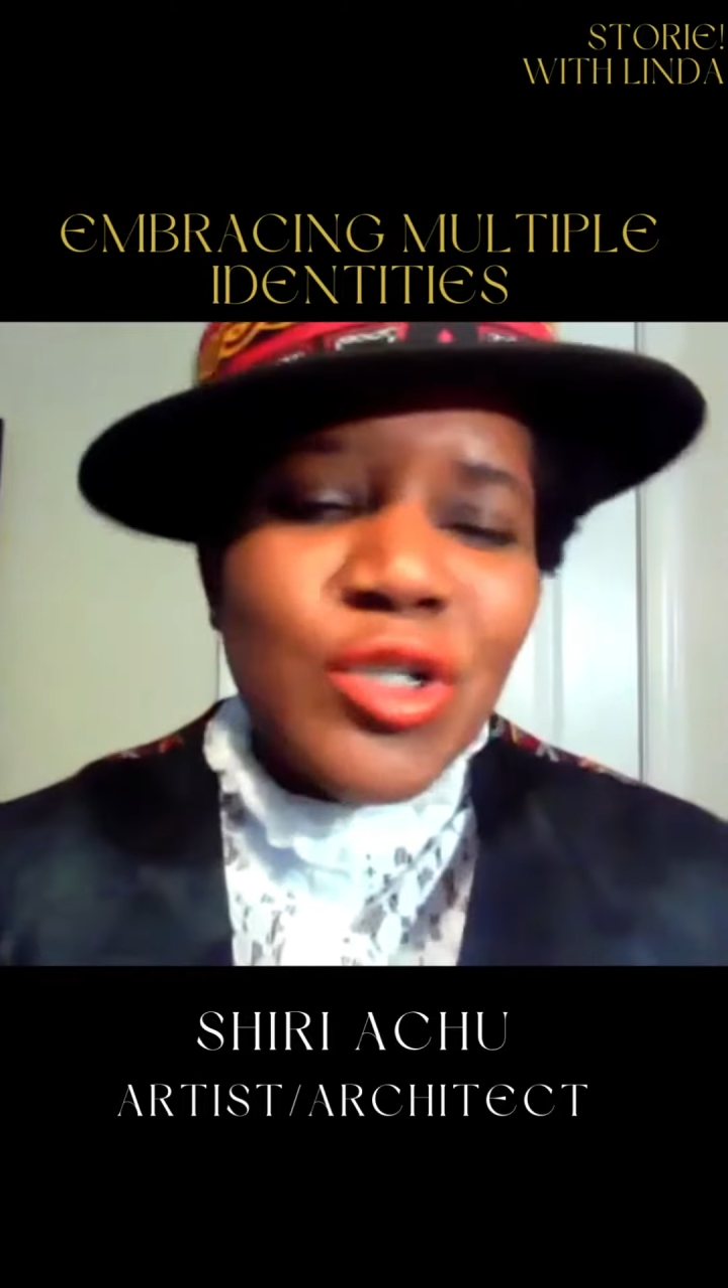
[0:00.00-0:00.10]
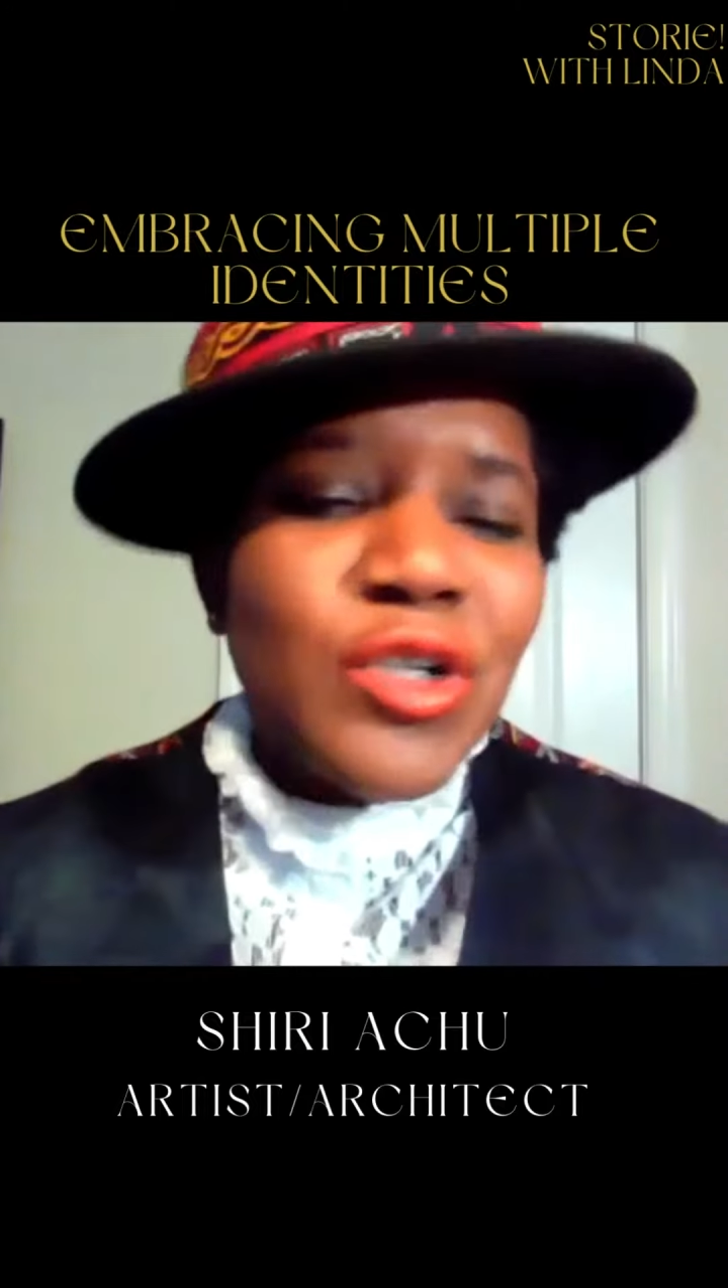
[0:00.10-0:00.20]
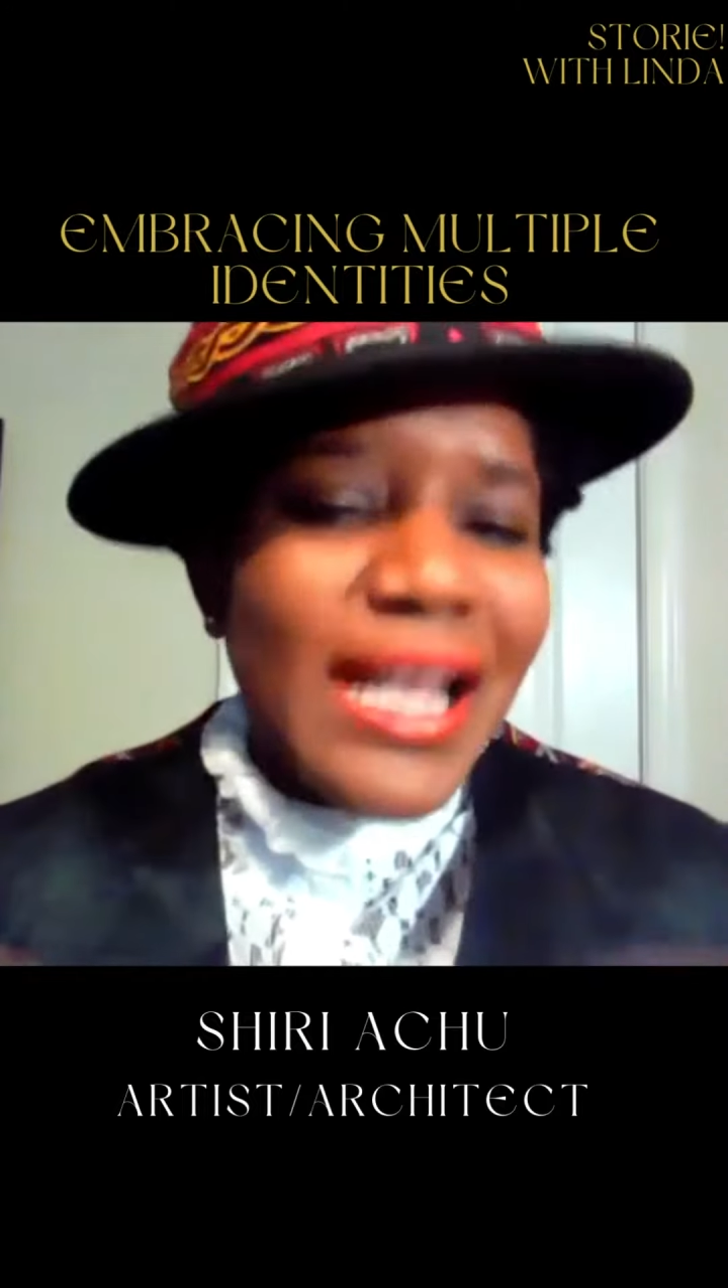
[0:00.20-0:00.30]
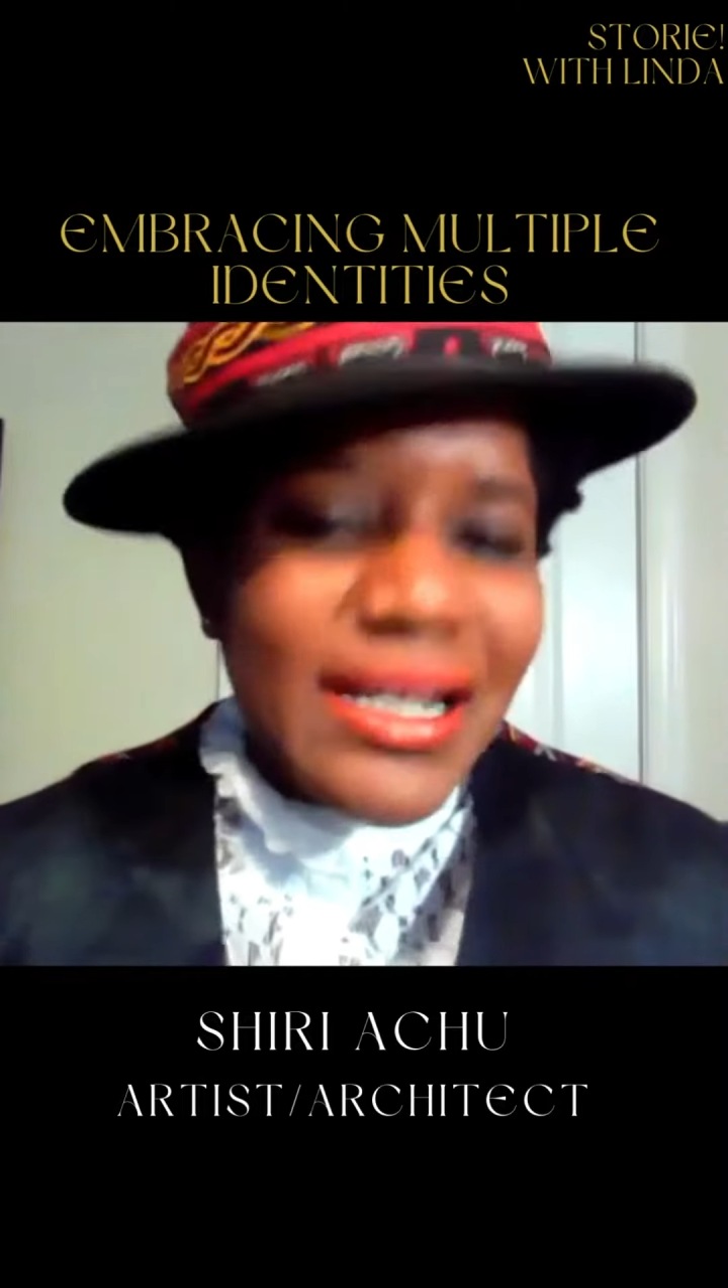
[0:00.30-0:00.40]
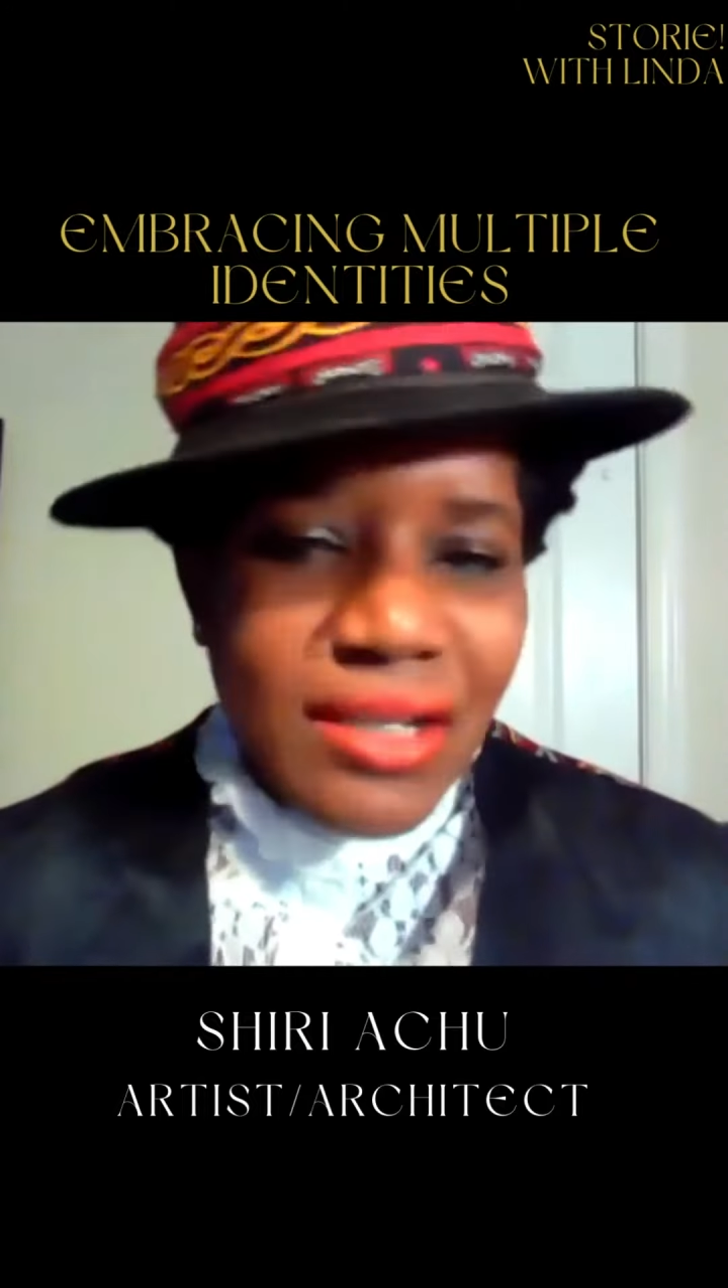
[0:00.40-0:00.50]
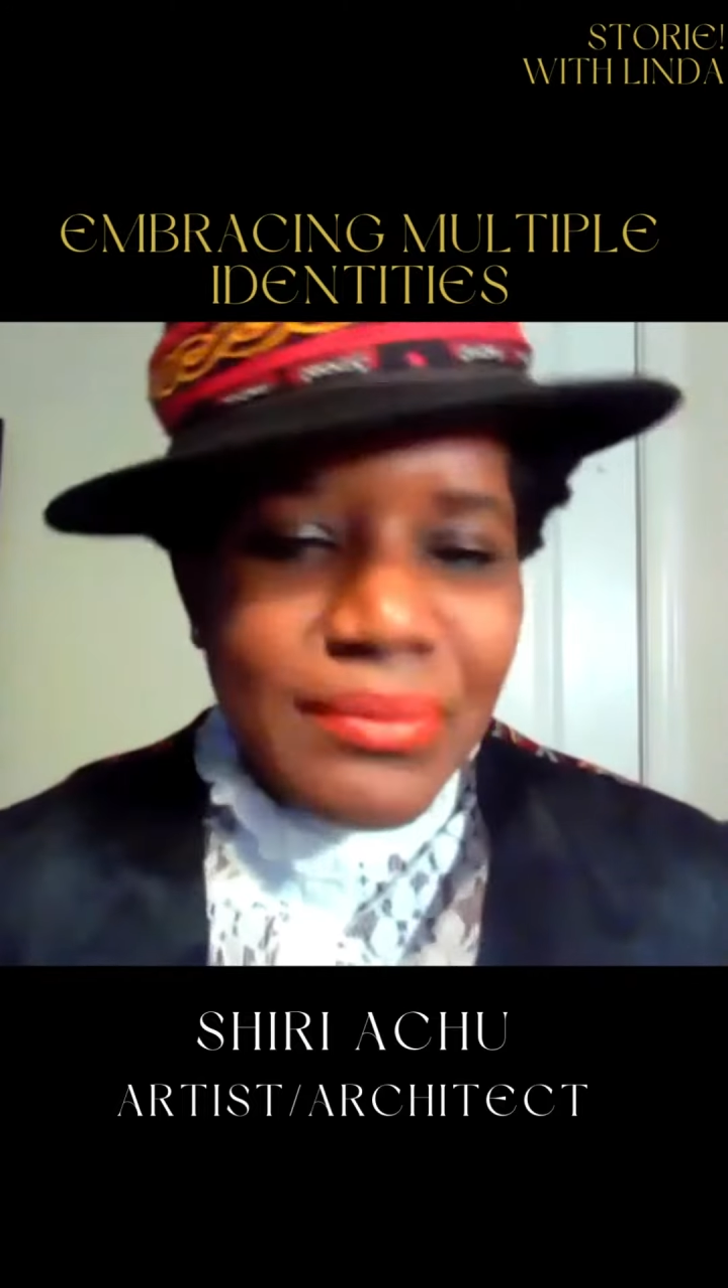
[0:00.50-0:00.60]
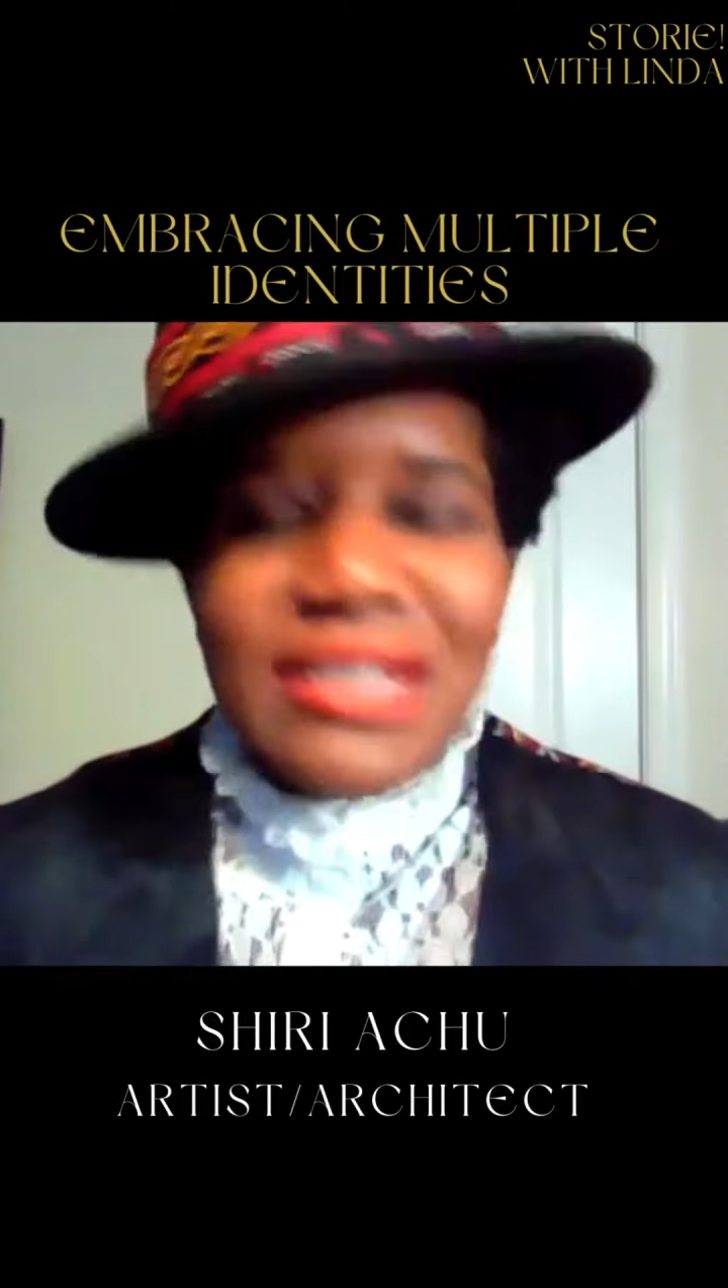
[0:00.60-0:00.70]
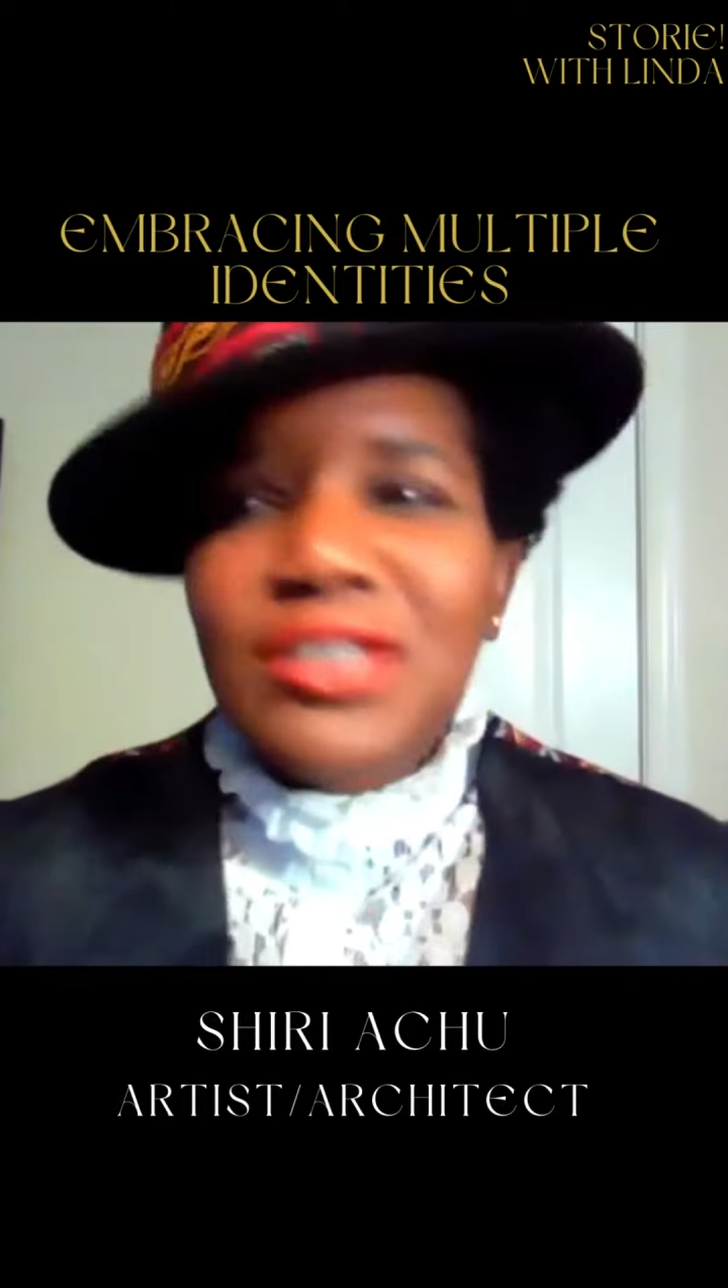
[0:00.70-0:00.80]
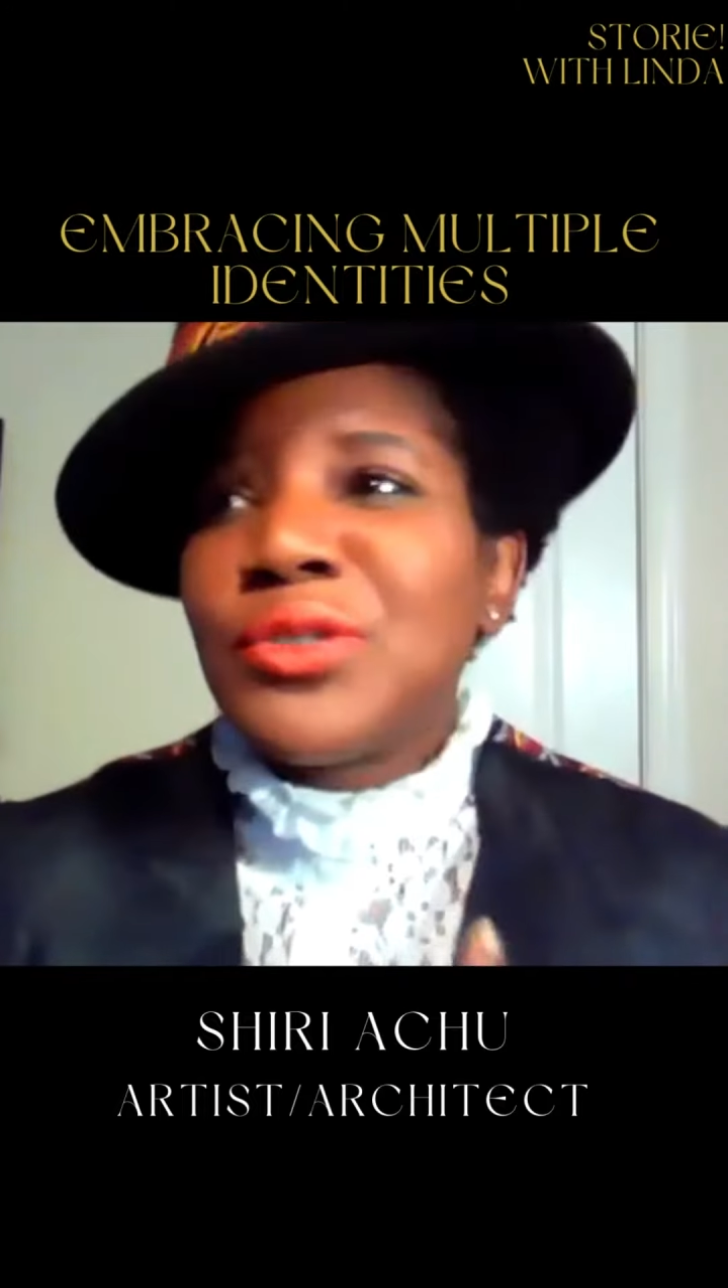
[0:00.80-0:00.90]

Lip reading: connect them and